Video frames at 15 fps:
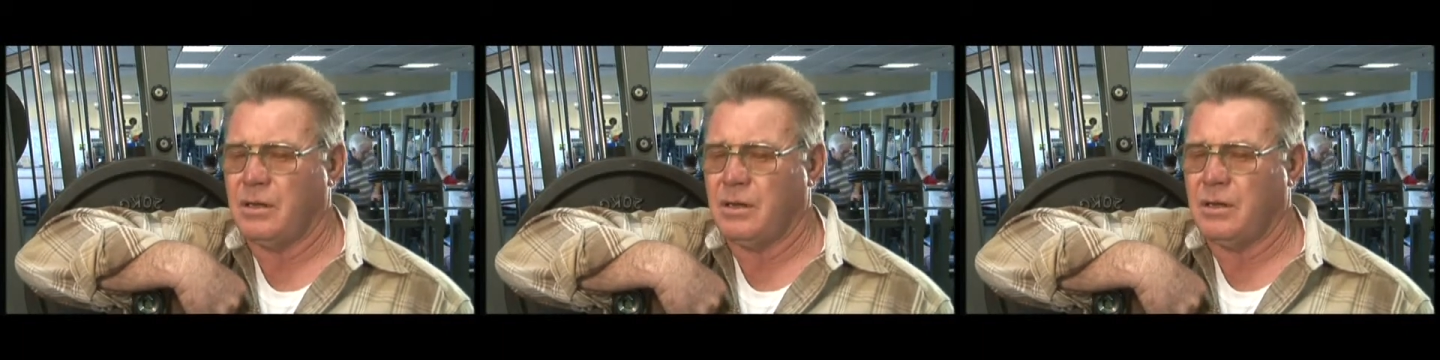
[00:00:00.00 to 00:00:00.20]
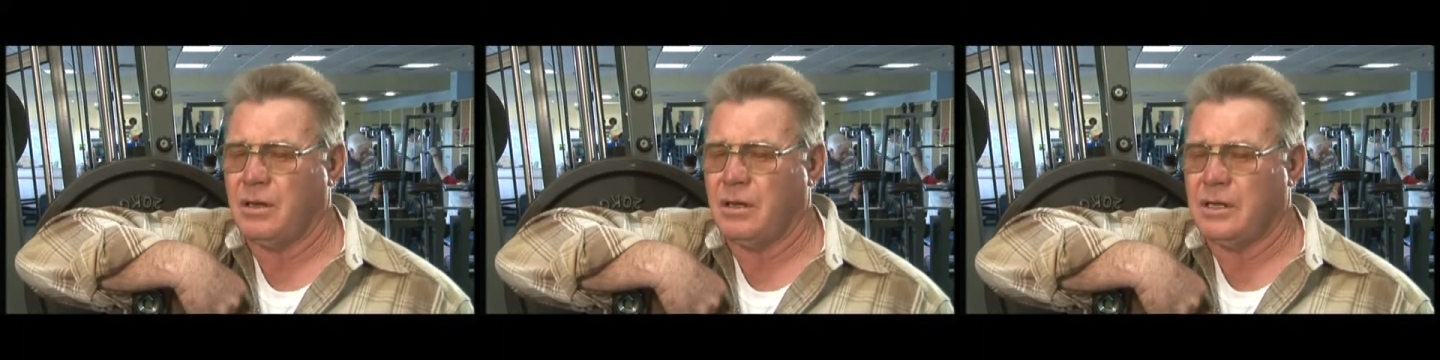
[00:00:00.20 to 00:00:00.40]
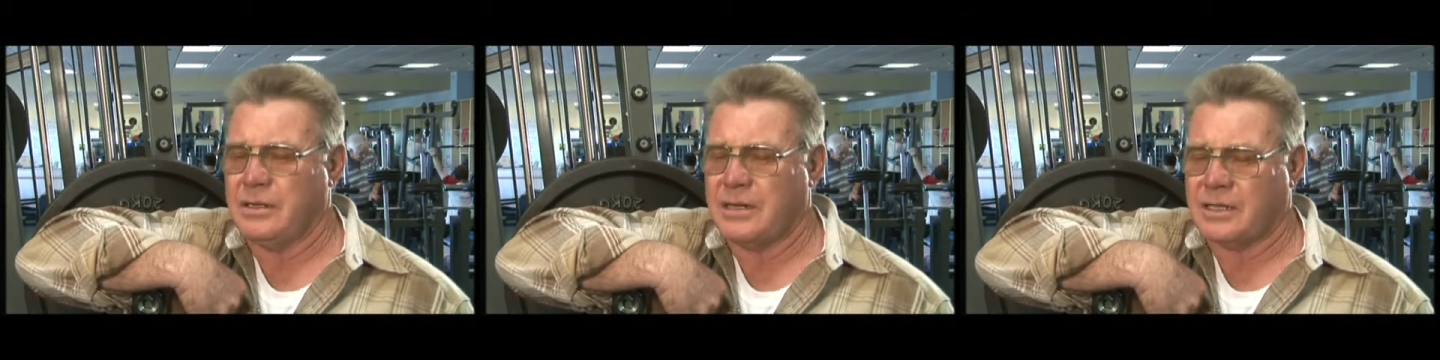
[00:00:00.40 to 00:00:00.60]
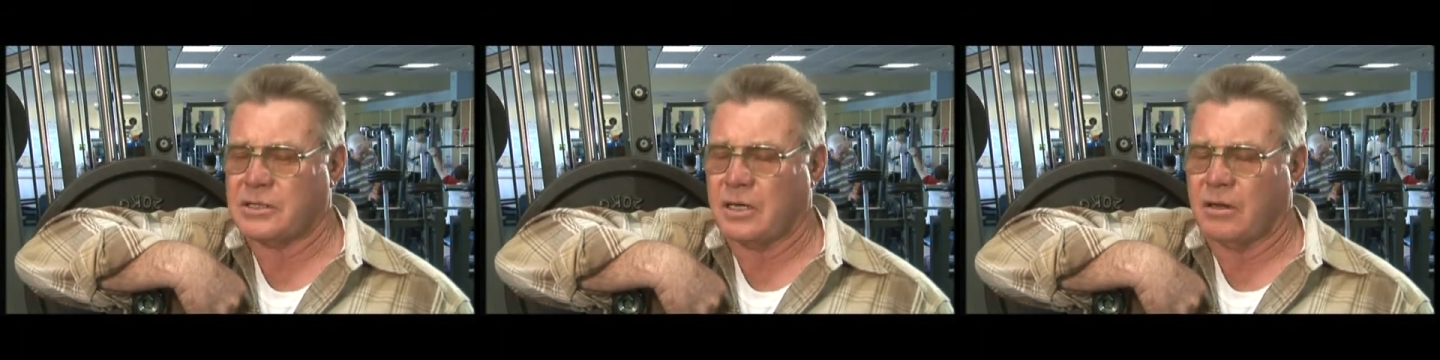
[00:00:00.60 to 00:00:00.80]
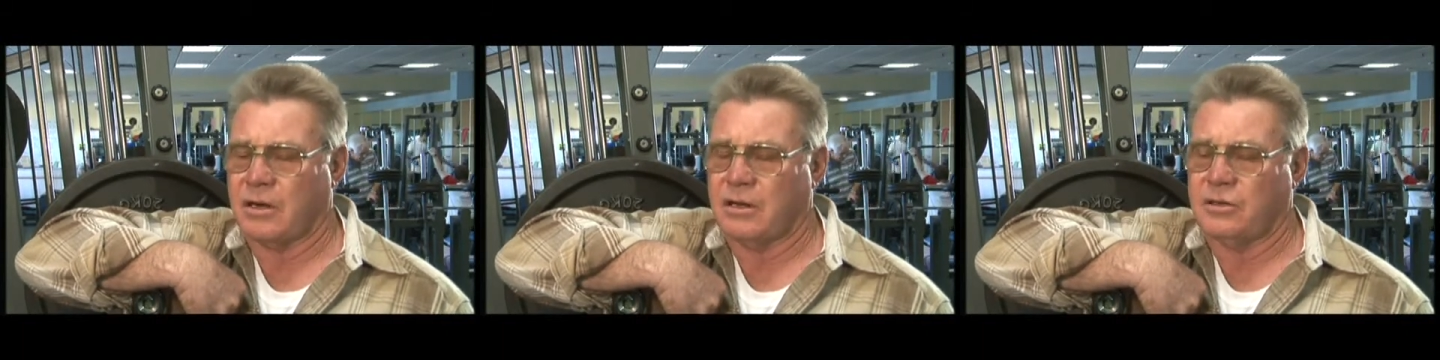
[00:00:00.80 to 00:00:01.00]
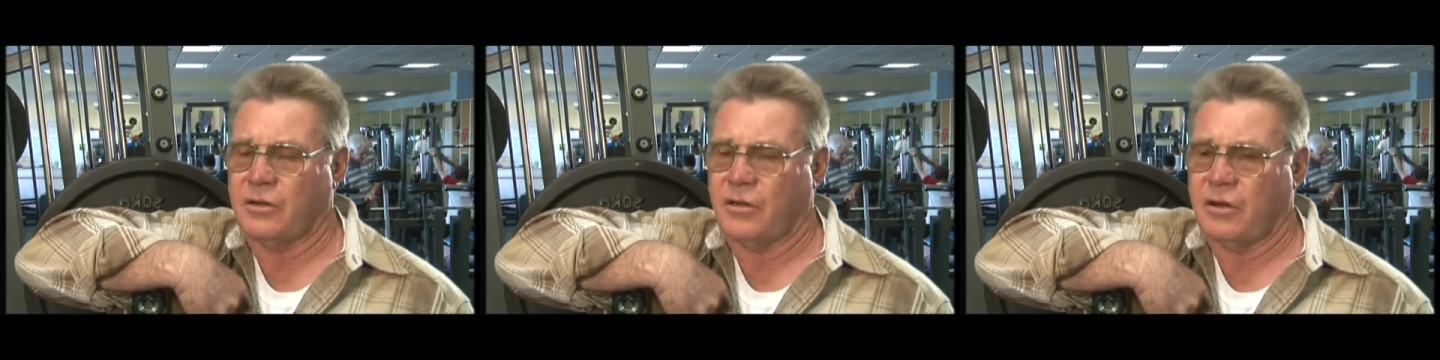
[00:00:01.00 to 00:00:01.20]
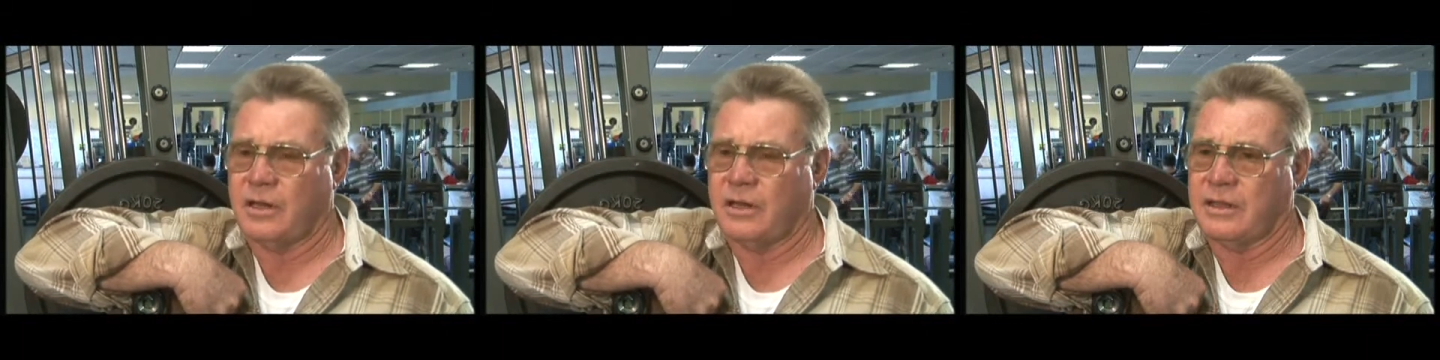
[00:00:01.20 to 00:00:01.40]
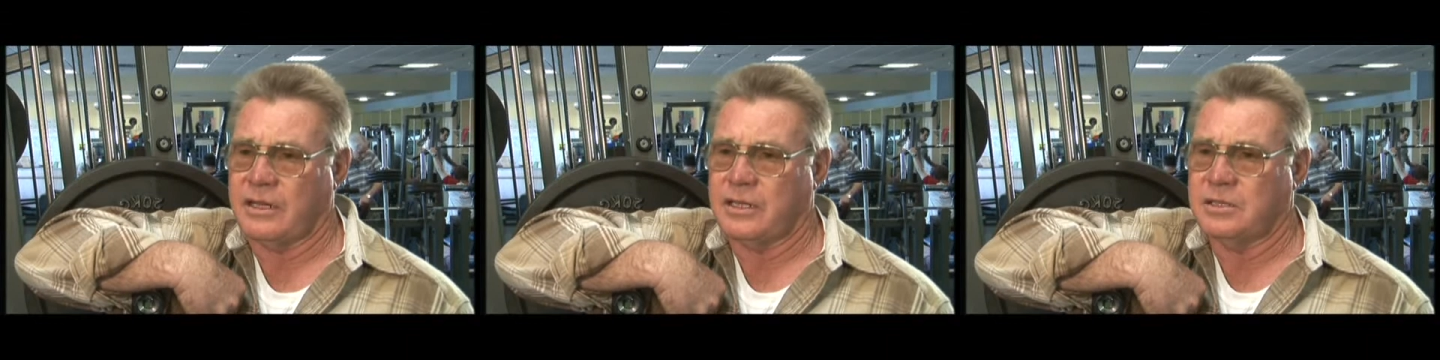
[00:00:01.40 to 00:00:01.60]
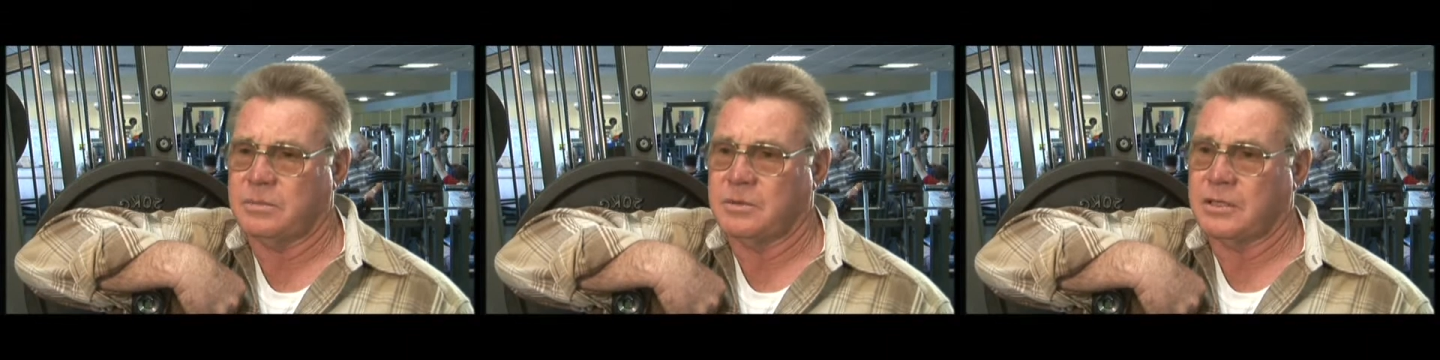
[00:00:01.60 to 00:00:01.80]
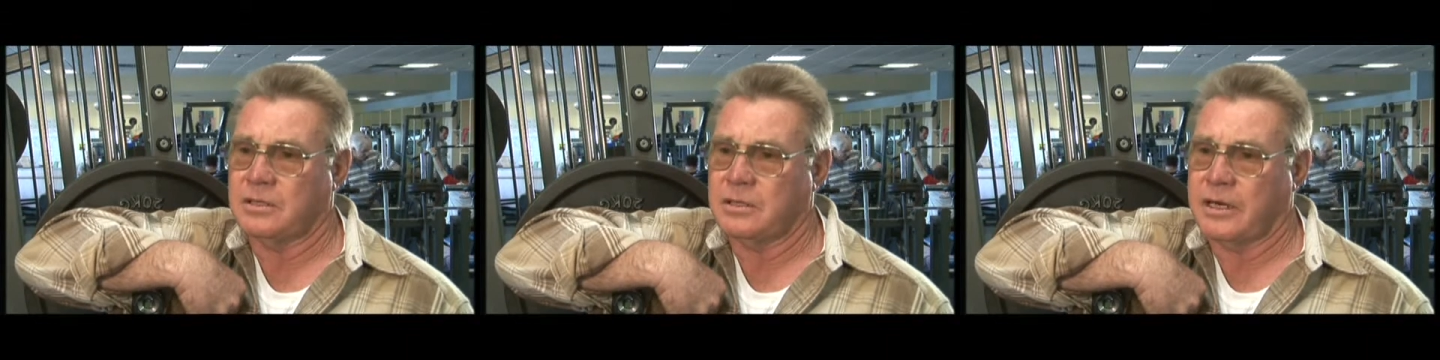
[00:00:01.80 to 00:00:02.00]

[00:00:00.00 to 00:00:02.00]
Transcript: he does a lot of dirty things, but,